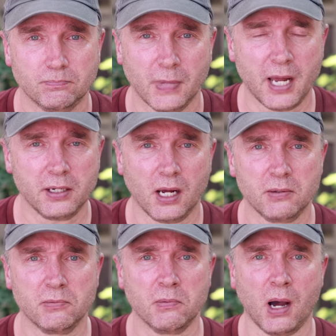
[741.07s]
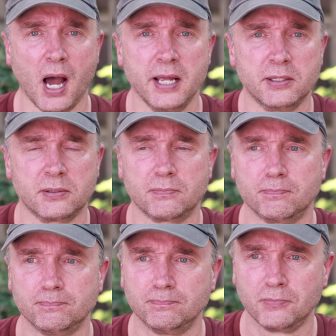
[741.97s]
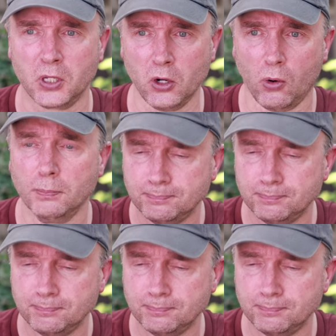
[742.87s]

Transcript: And I, you know,